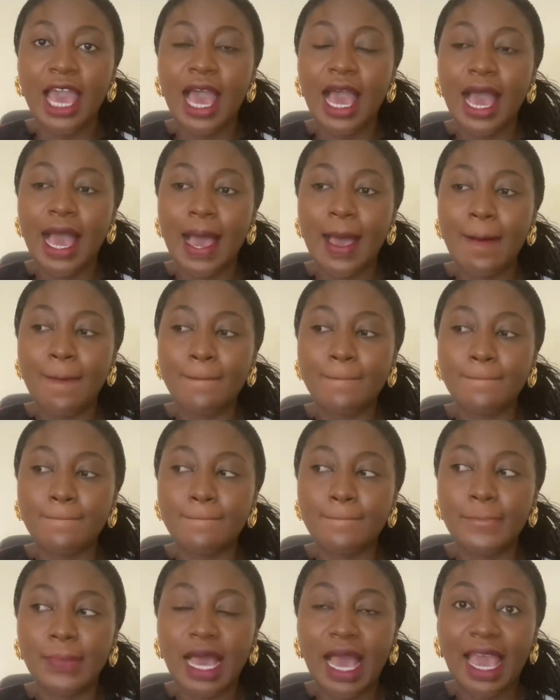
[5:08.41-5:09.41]

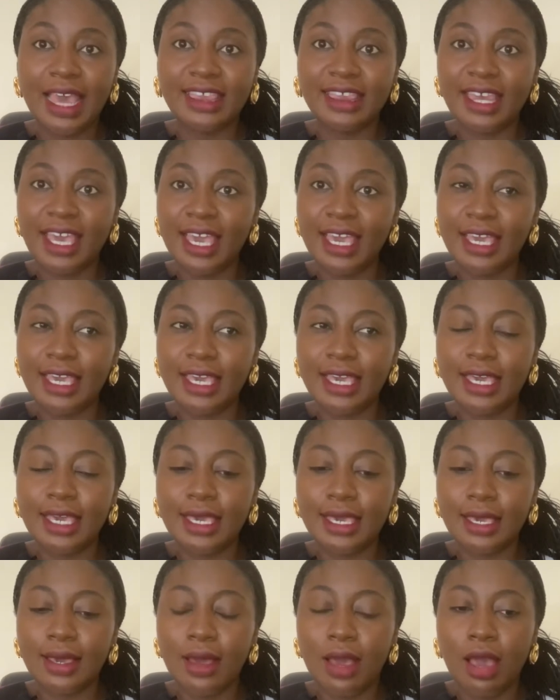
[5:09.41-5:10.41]
I think
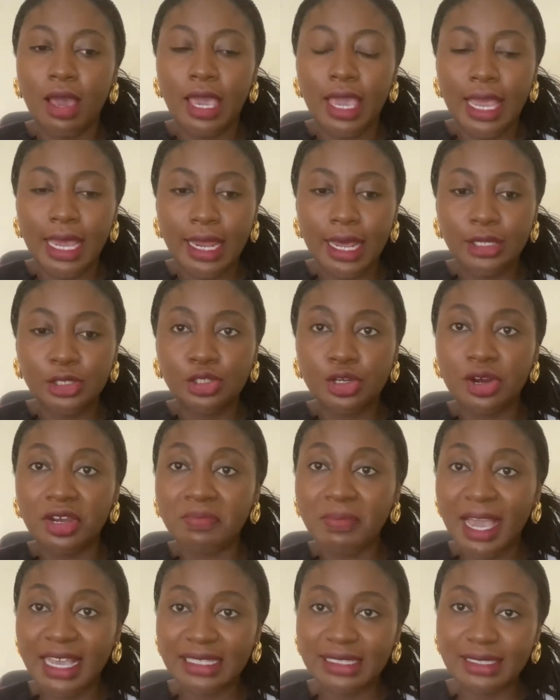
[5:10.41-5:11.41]

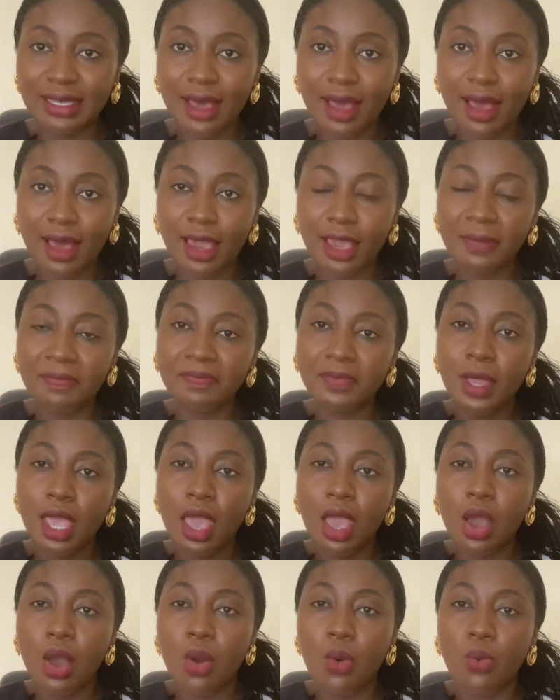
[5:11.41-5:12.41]
during my time,
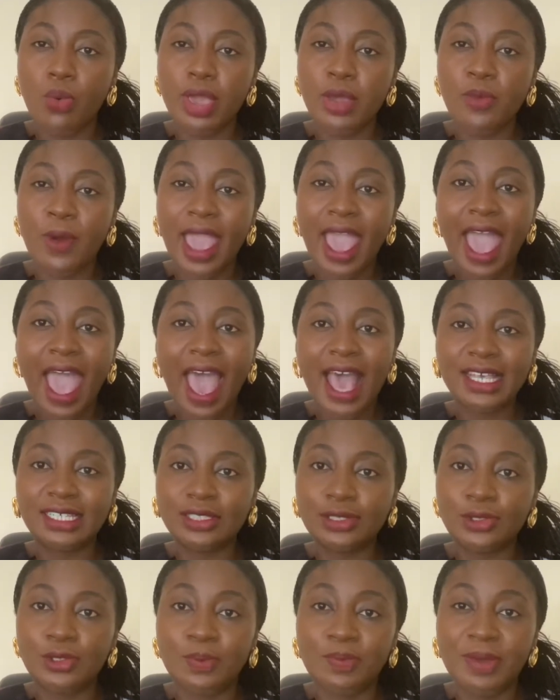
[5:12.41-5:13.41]
we were
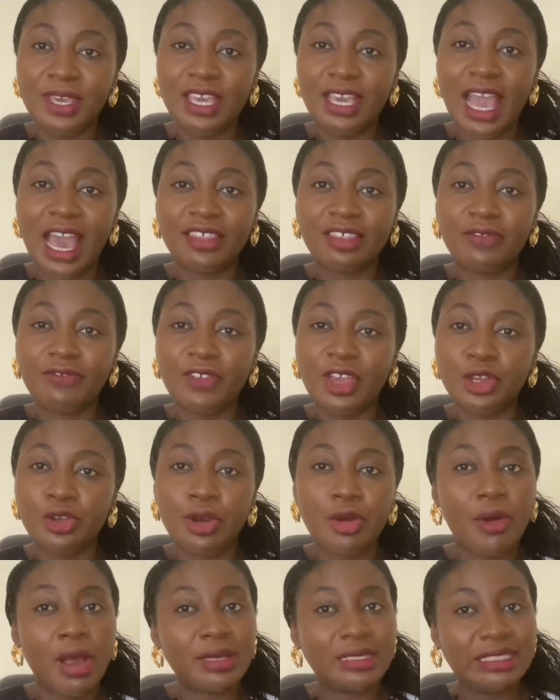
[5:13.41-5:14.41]
asked to be at the venue
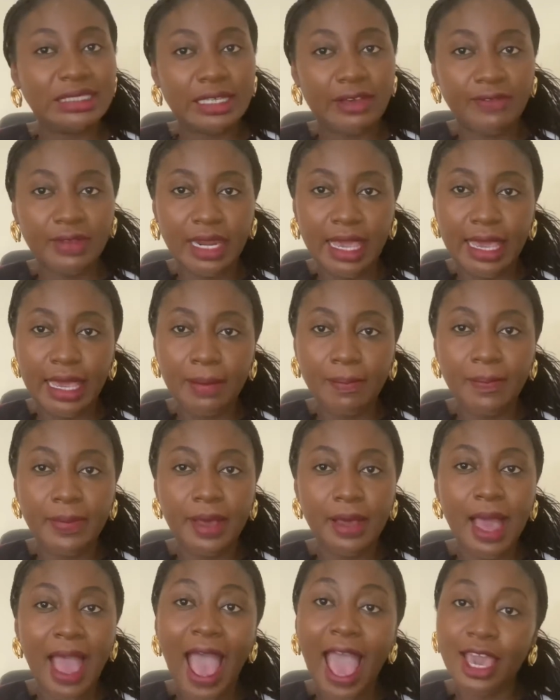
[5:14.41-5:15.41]
around 7 a.m.,
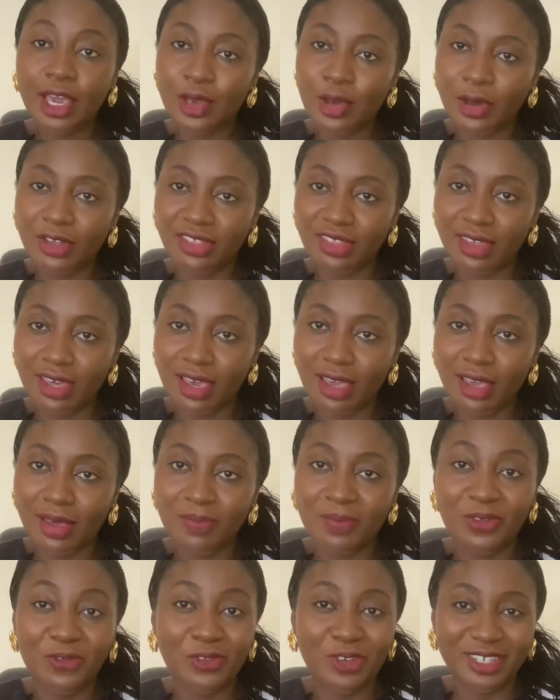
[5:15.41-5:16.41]
but I got there
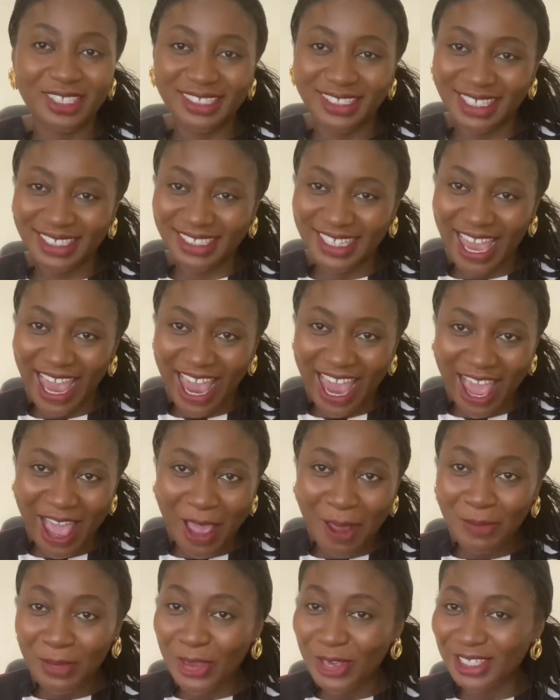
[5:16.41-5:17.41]
before 6
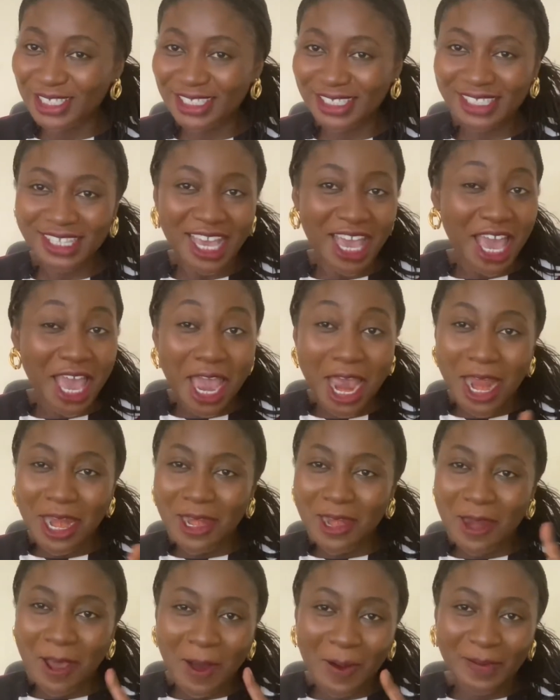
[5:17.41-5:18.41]
a.m. because
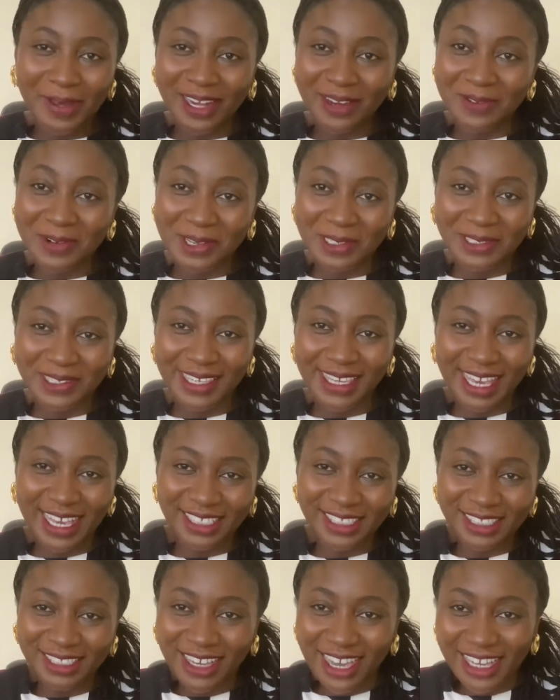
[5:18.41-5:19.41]
nobody wants to get
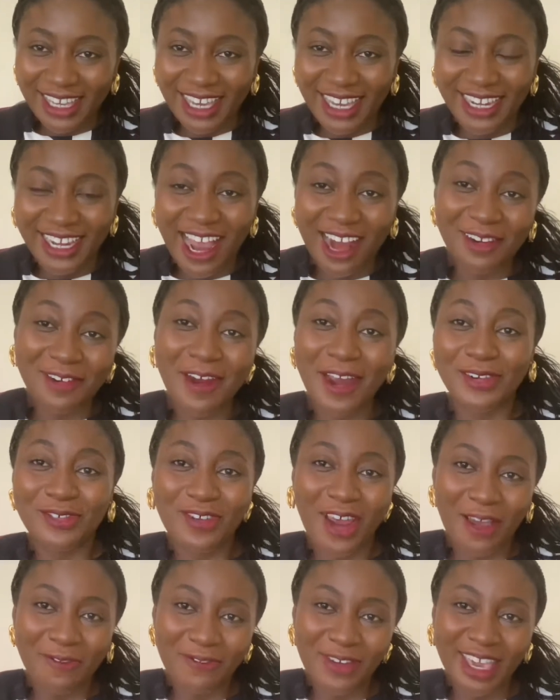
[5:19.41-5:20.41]
stuck in Accra
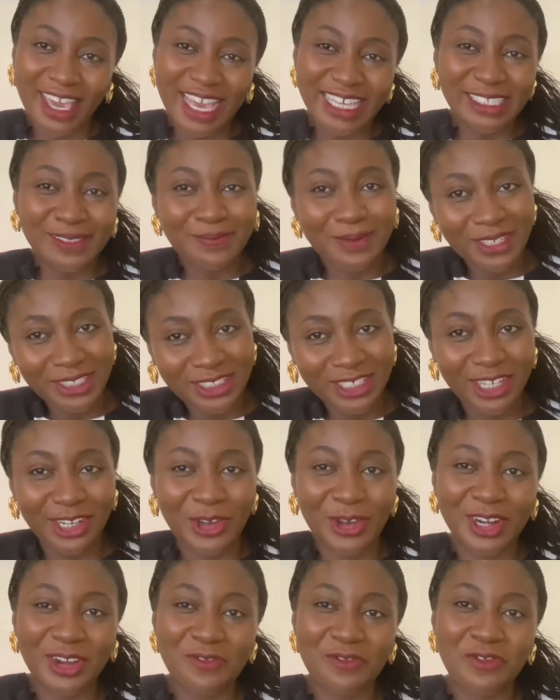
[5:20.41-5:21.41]
traffic, especially
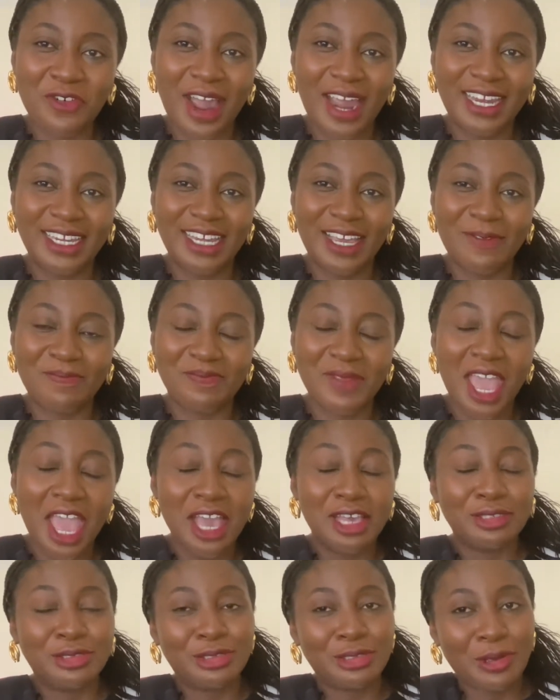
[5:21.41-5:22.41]
on a Friday.
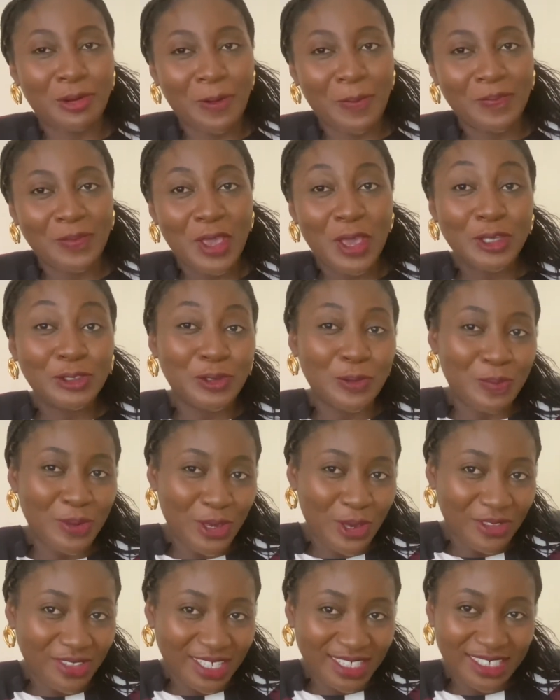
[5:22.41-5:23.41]
So to
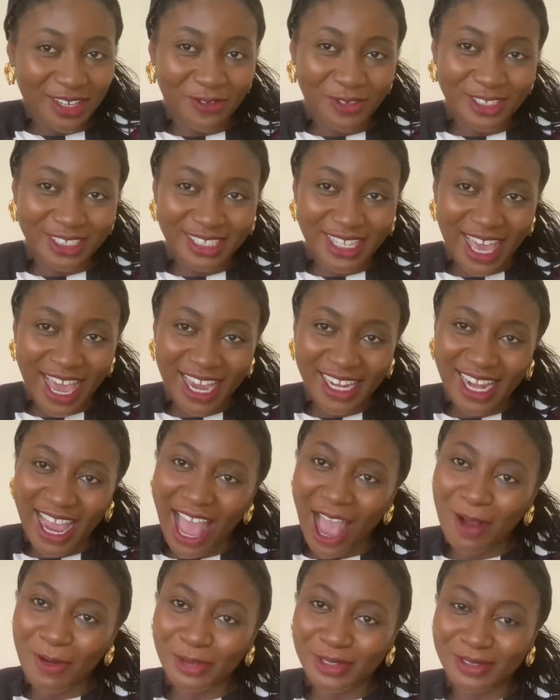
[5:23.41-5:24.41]
be on the safer side,
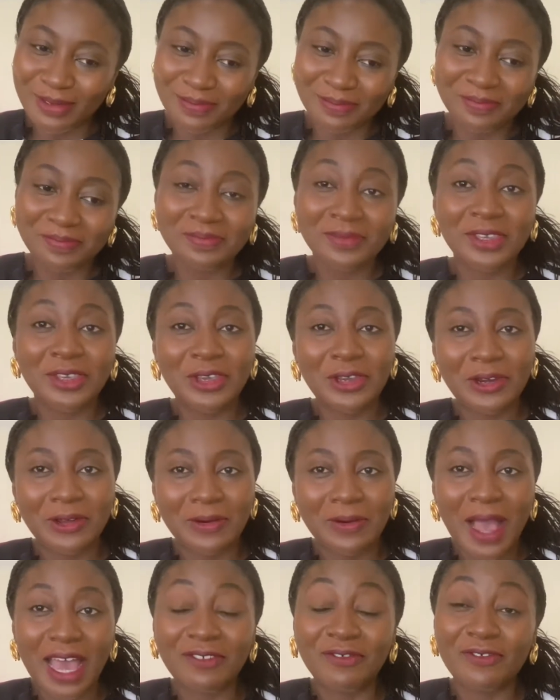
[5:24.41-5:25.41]
I would
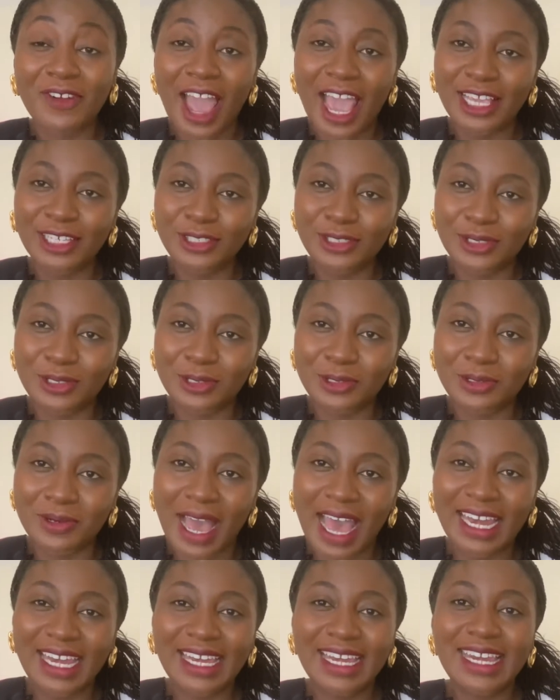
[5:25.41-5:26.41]
advise you to
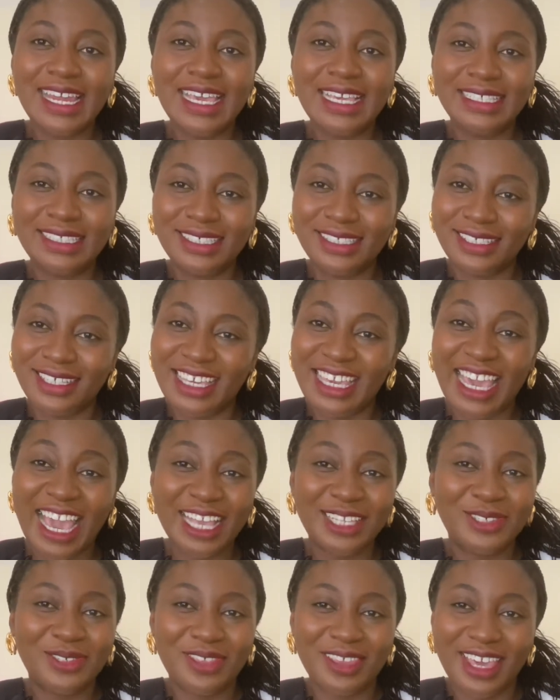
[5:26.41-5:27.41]
at least
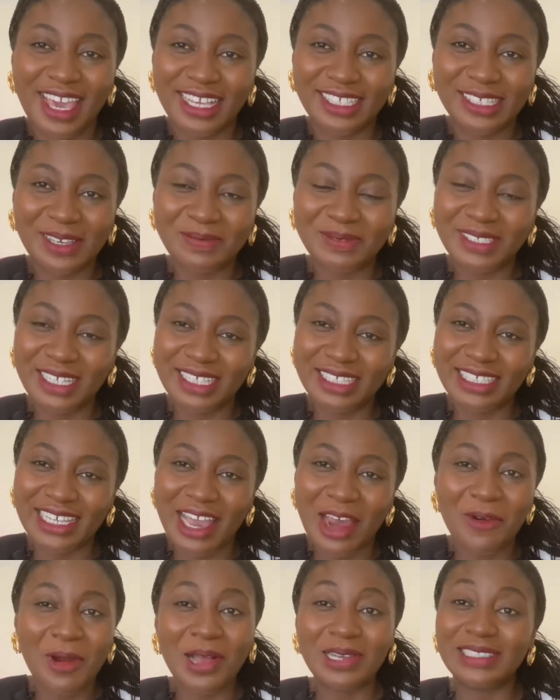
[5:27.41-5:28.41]
get to the exam center
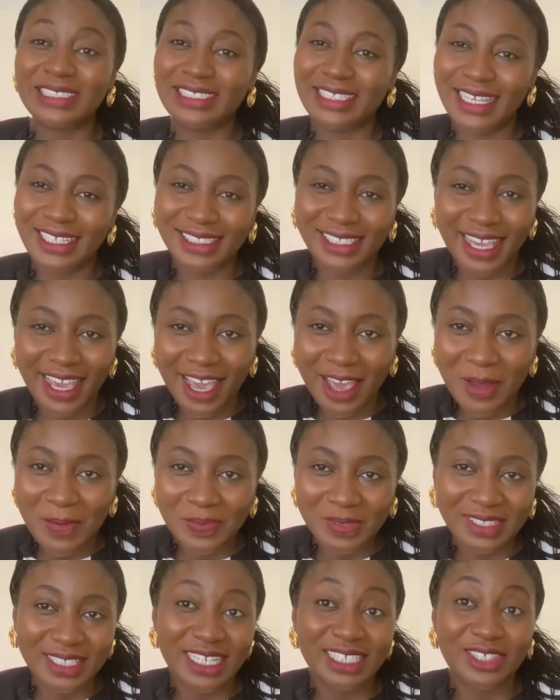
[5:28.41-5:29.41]
around 6
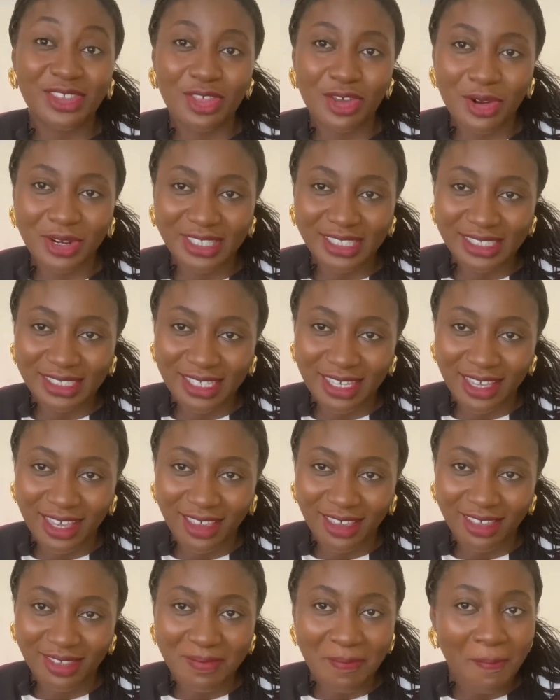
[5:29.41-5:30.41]
a.m., 6:30
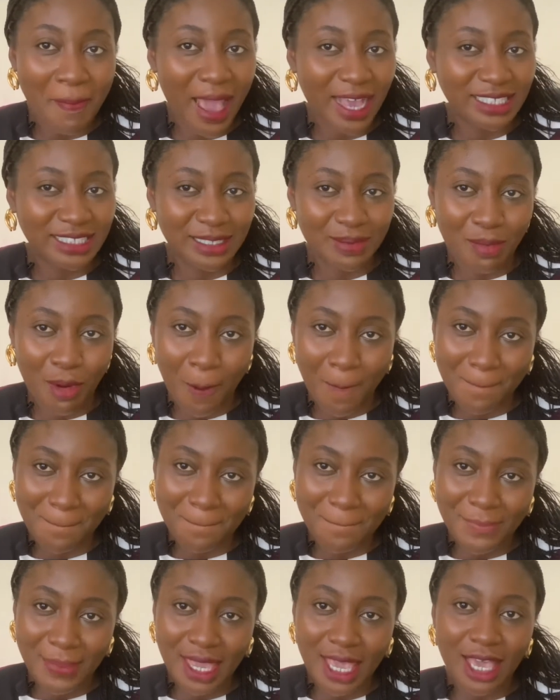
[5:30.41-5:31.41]
maximum,
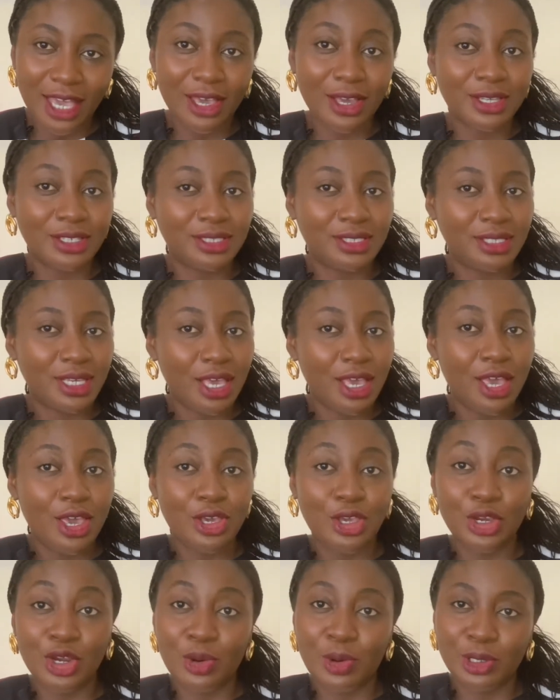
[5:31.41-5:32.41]
because
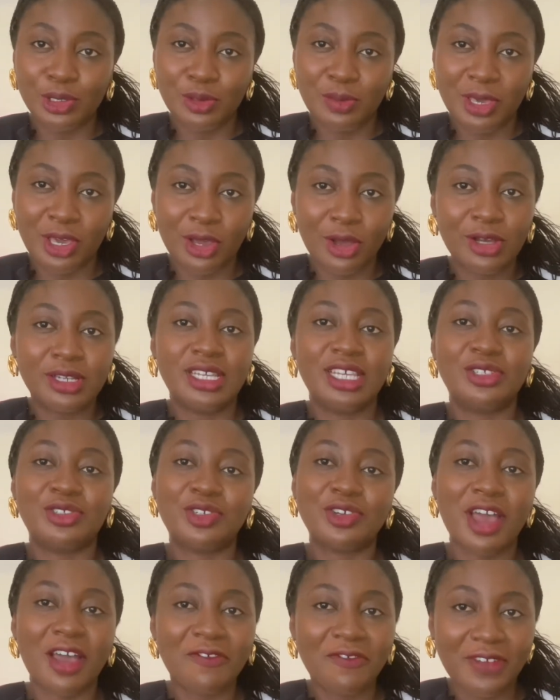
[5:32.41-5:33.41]
you don't want to be caught in
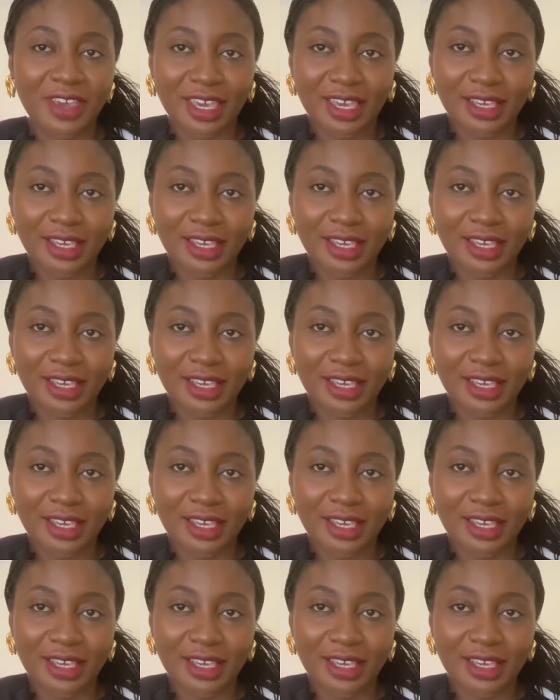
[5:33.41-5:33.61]
traffic.